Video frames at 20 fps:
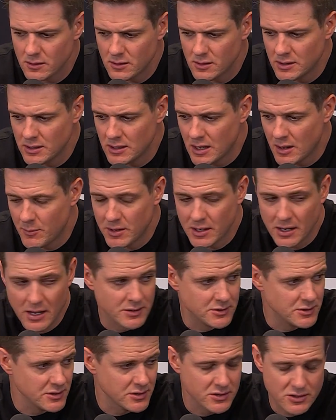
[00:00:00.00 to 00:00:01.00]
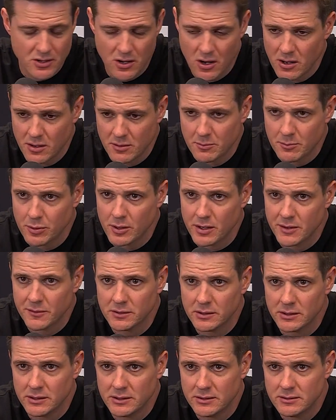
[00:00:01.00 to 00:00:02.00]
Yeah, I mean, I just saw him
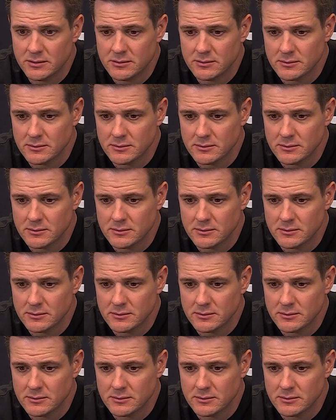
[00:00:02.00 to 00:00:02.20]
briefly.